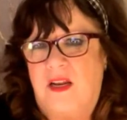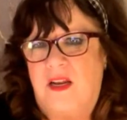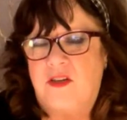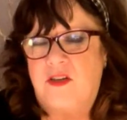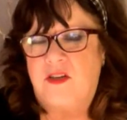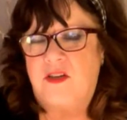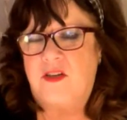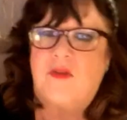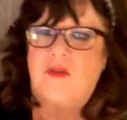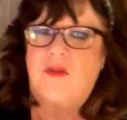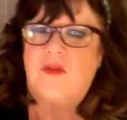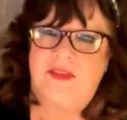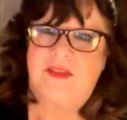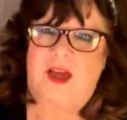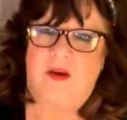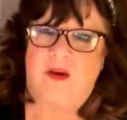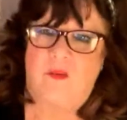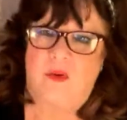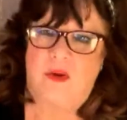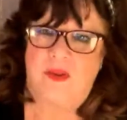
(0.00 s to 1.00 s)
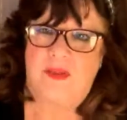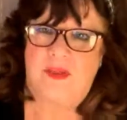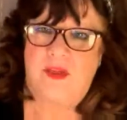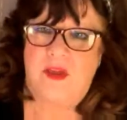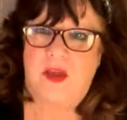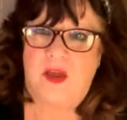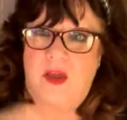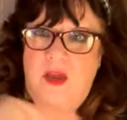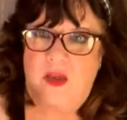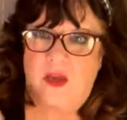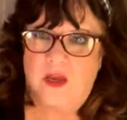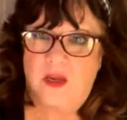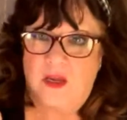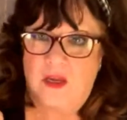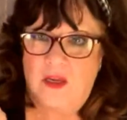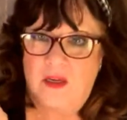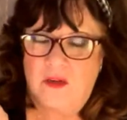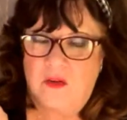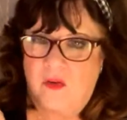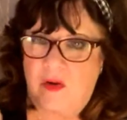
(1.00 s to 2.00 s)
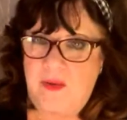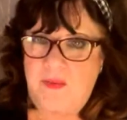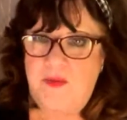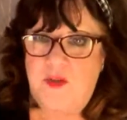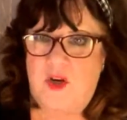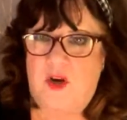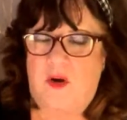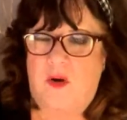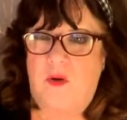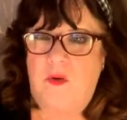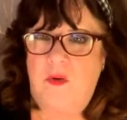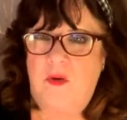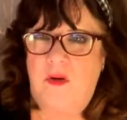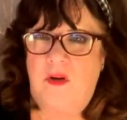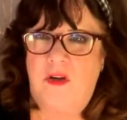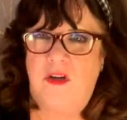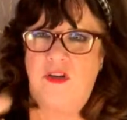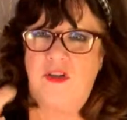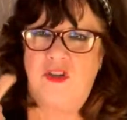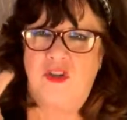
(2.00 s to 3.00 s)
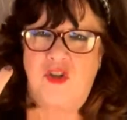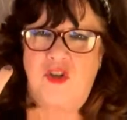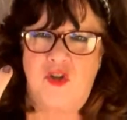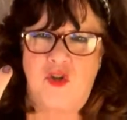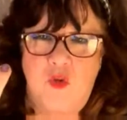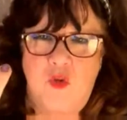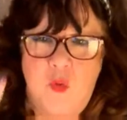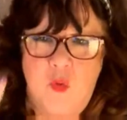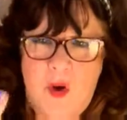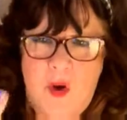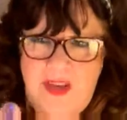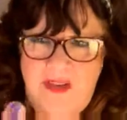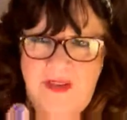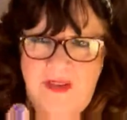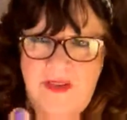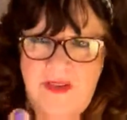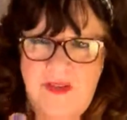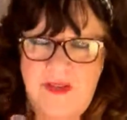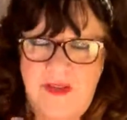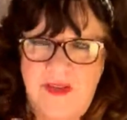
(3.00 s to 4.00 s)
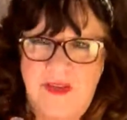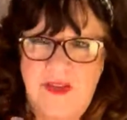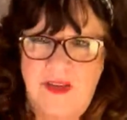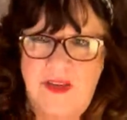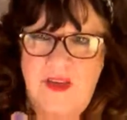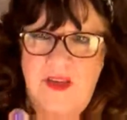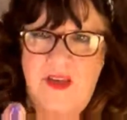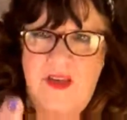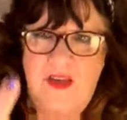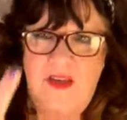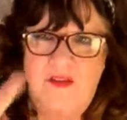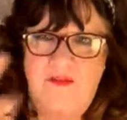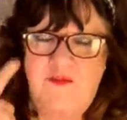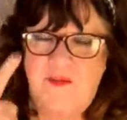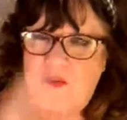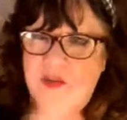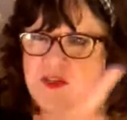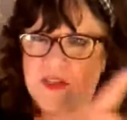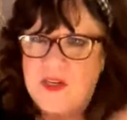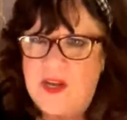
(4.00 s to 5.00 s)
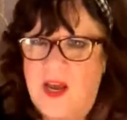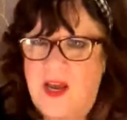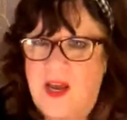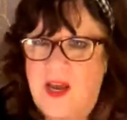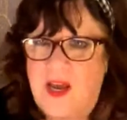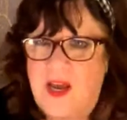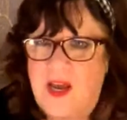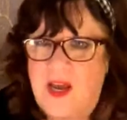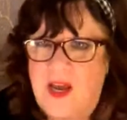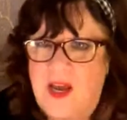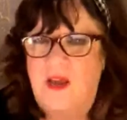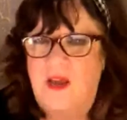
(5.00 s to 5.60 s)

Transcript: She tried that with Creepshow twice. First time,